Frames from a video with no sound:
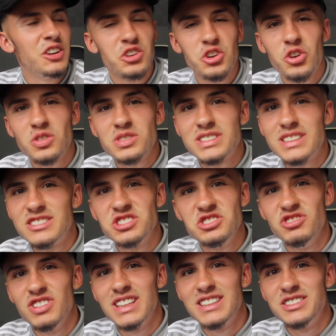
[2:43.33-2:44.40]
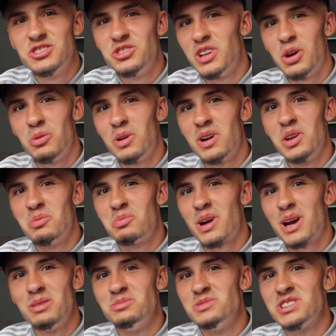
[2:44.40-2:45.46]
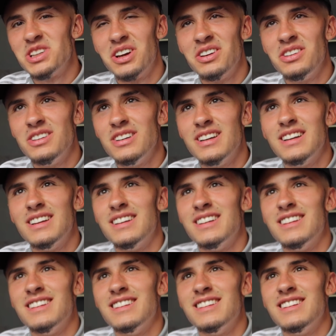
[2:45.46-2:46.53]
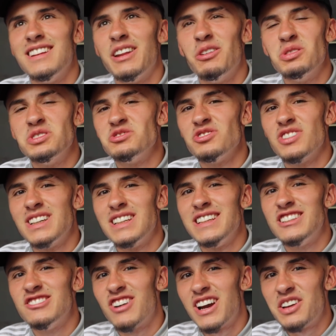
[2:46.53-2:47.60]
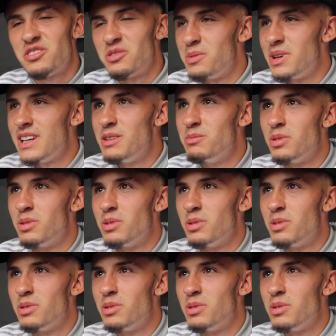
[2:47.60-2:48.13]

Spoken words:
Norwich didn't really do that well in the Prem, so it wasn't really great for me.